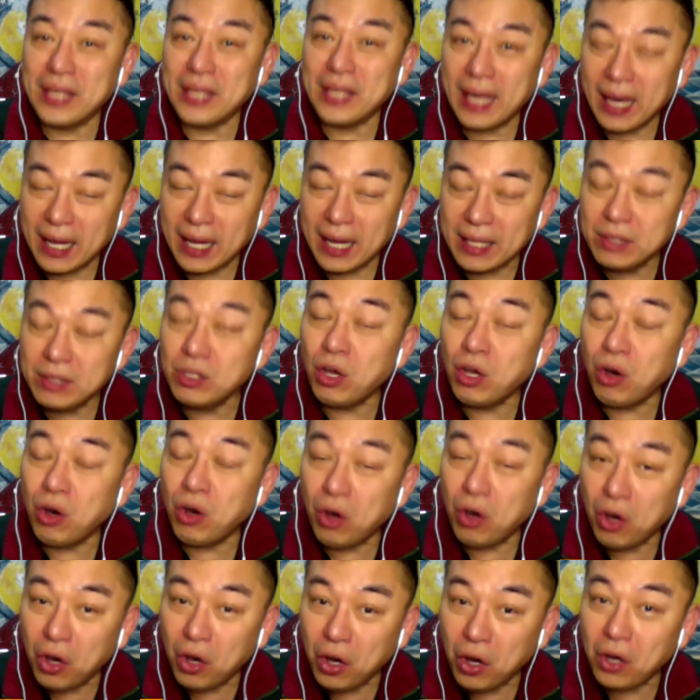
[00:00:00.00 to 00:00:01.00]
Oh, yes. Oh, no.
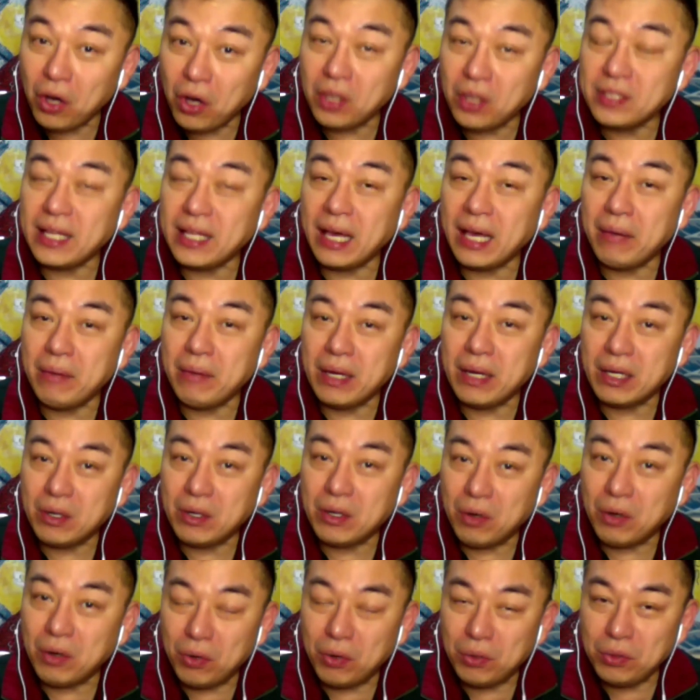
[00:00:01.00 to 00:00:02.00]
Oh. They will
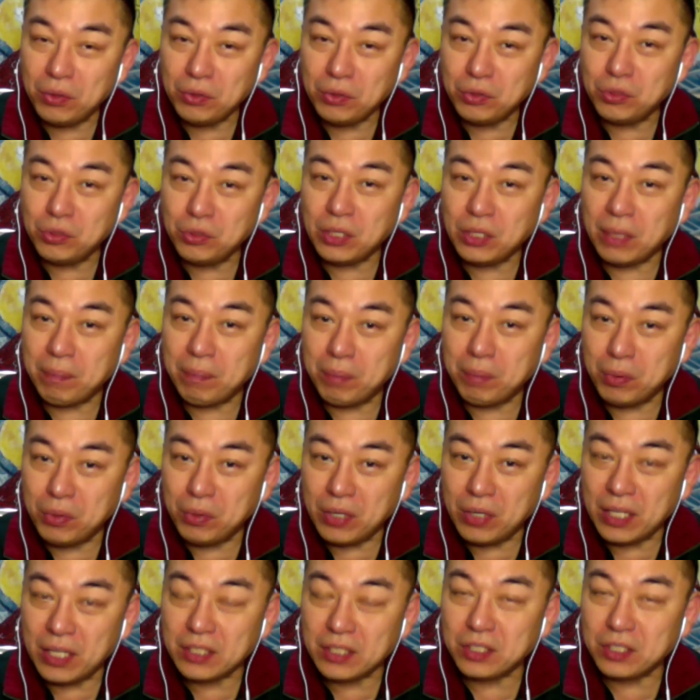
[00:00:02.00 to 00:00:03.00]
go to the
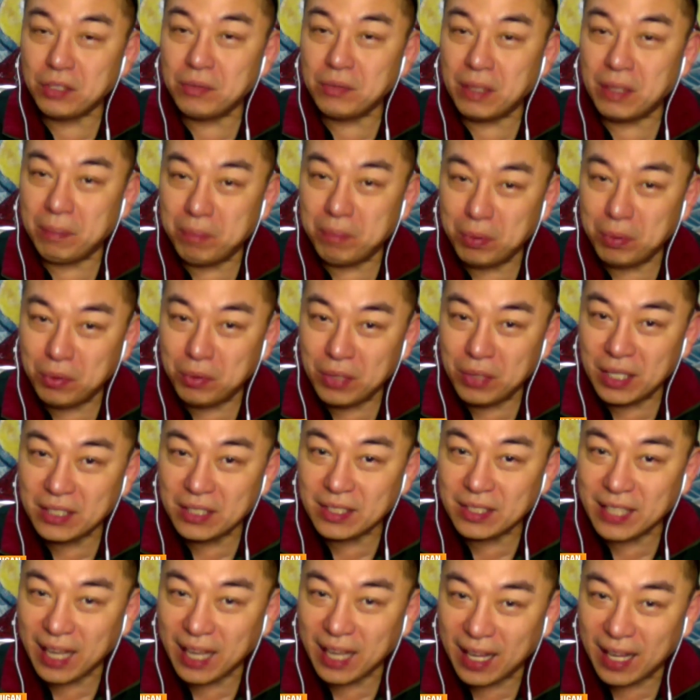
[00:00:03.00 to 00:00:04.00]
poorest of the
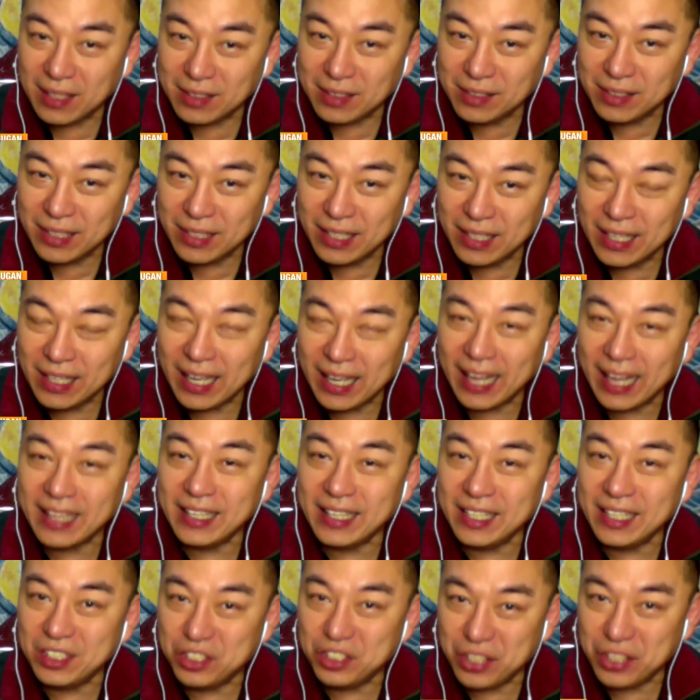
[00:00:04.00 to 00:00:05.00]
poorest country exactly.
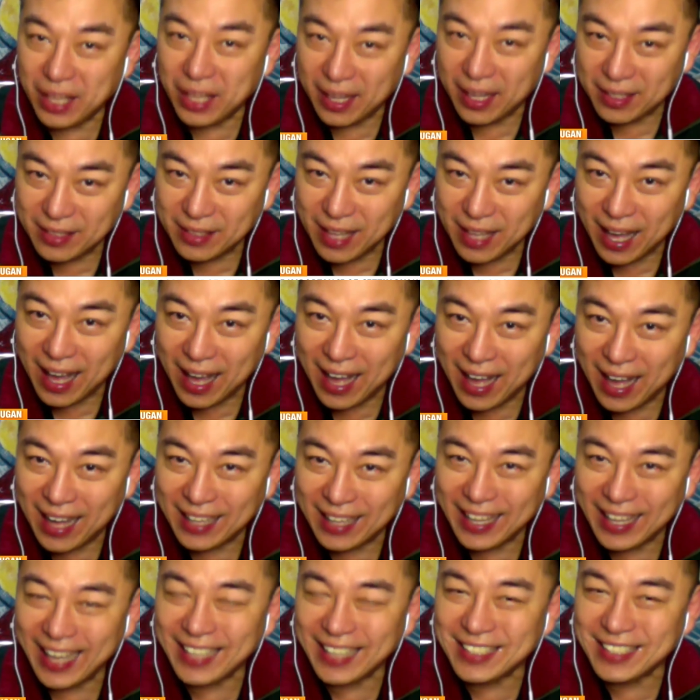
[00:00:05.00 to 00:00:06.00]
and inject
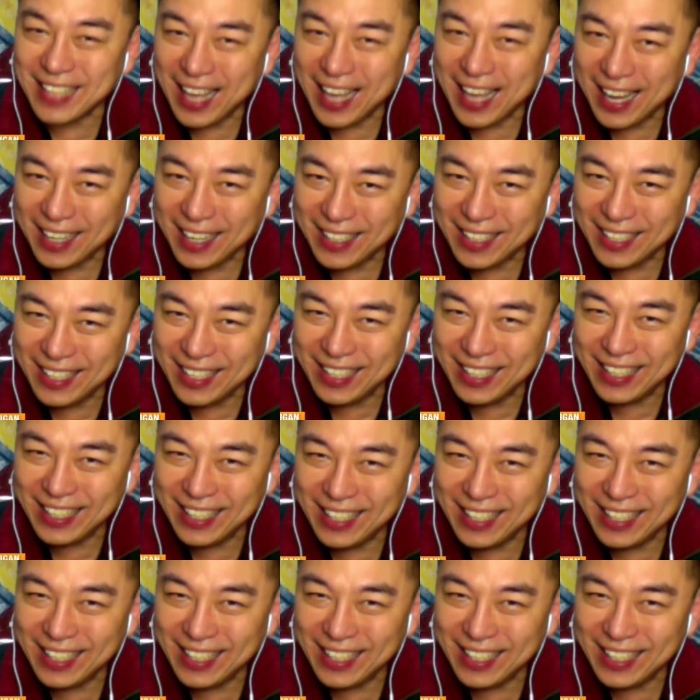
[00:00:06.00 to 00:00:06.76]
that. Exactly.